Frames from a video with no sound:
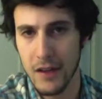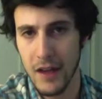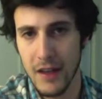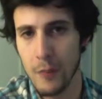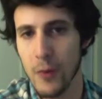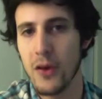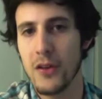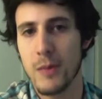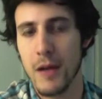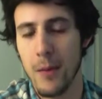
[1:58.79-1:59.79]
and that Bruno
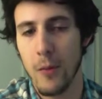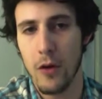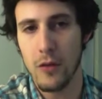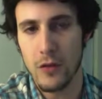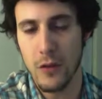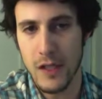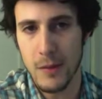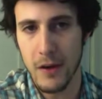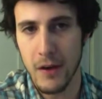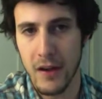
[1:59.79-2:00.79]
has become more of a free
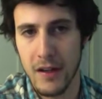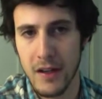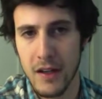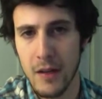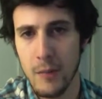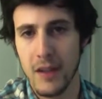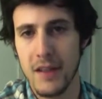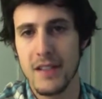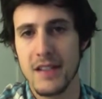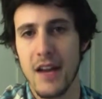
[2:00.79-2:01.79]
spirit, but
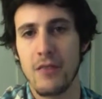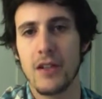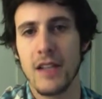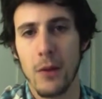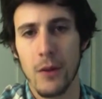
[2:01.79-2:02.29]
this is never dealt with